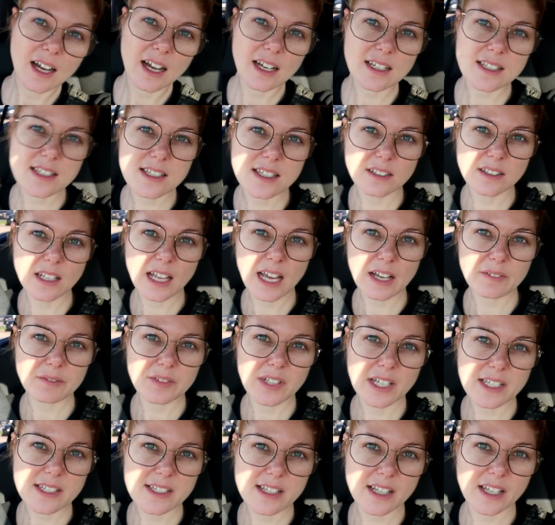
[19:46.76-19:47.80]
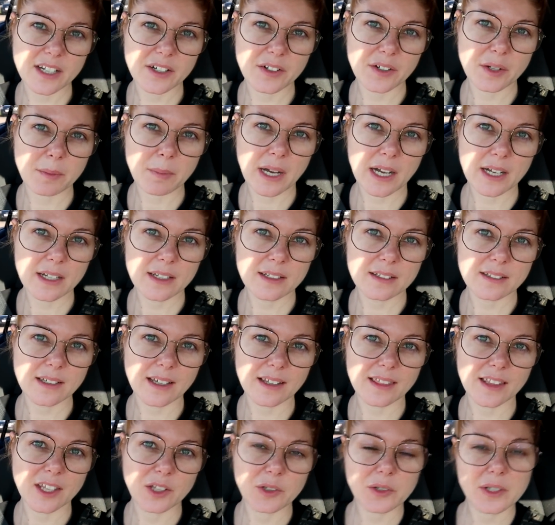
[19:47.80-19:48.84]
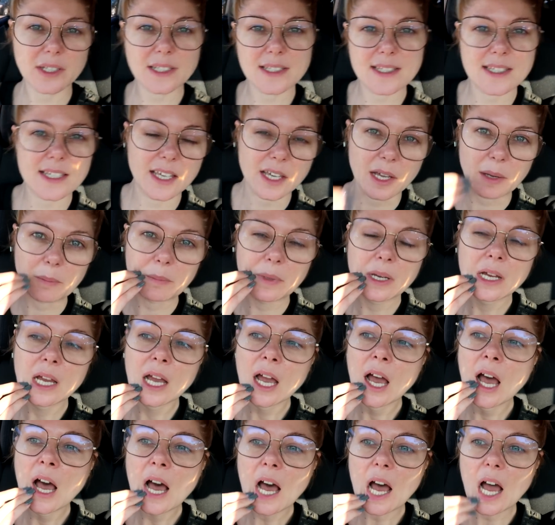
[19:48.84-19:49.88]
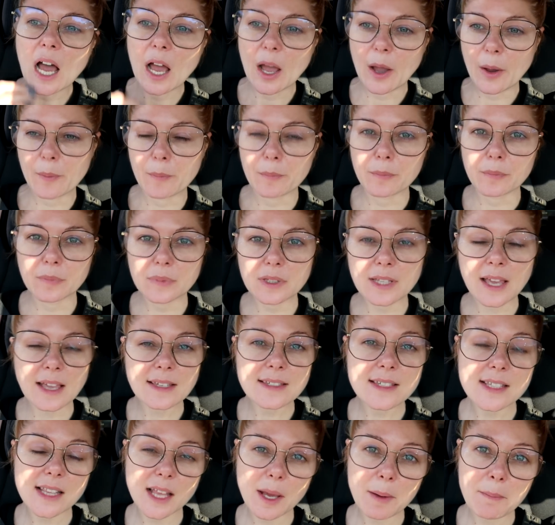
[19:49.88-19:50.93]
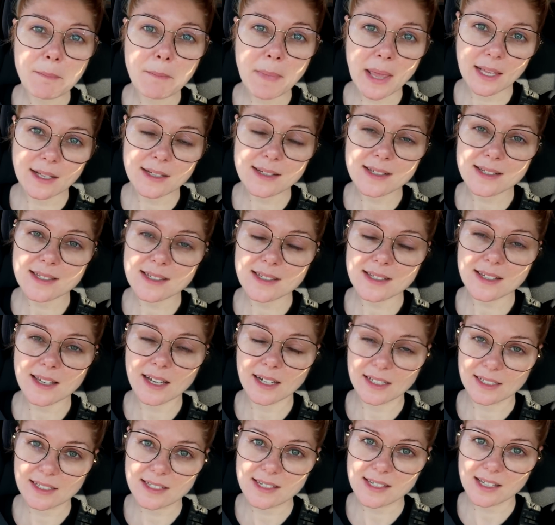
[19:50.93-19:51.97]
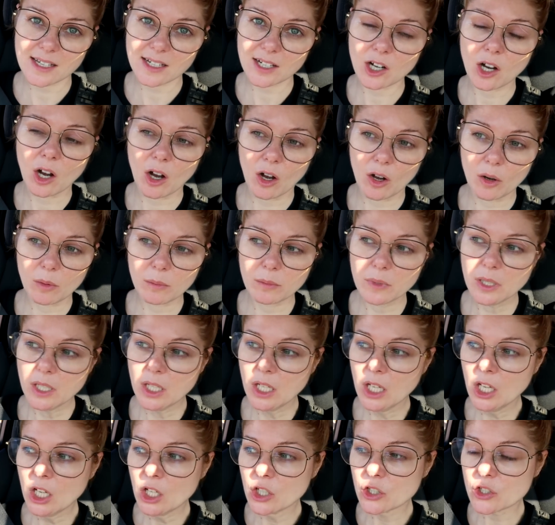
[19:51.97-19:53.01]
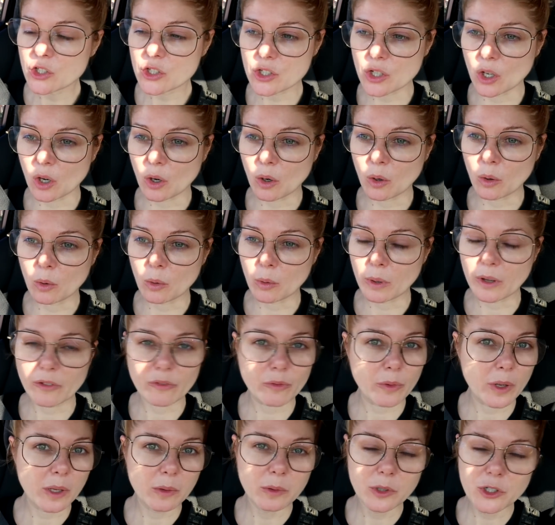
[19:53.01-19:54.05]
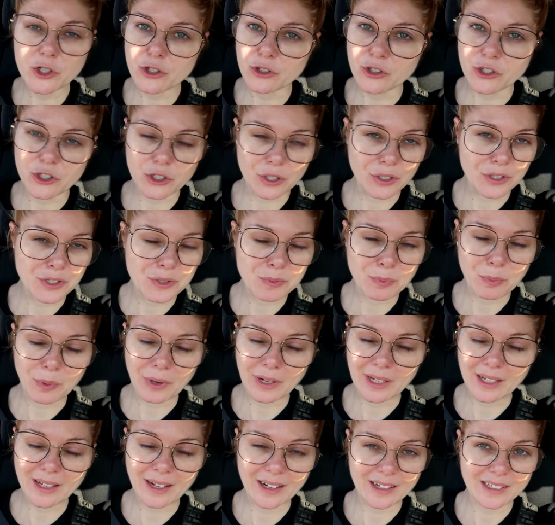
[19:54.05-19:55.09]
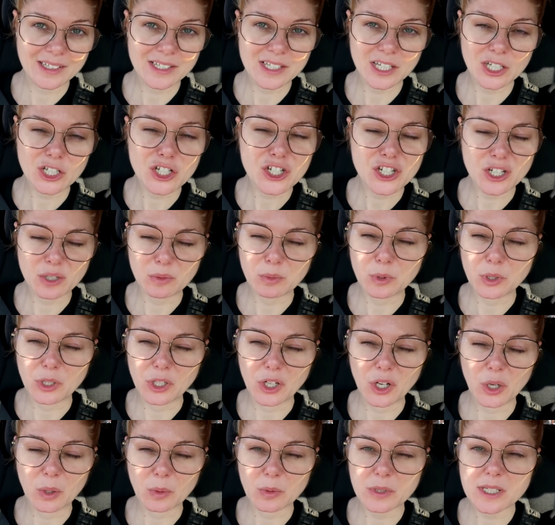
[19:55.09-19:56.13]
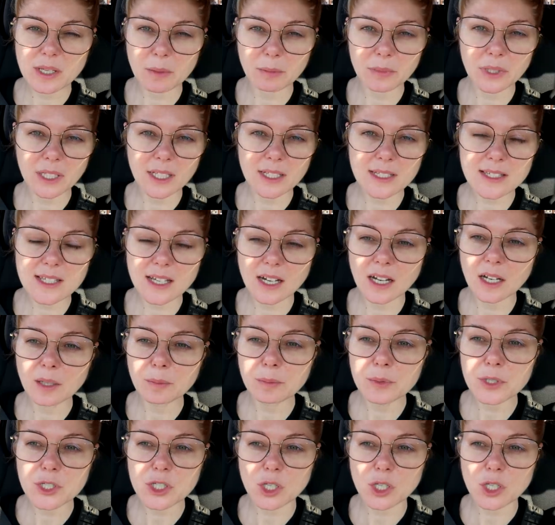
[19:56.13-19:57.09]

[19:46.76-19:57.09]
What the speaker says: I still have Tesla here in the back. Yeah, I think you can see him. Tesla makes Kajsa calm. So if we were to just bring Kajsa, she would know something is up.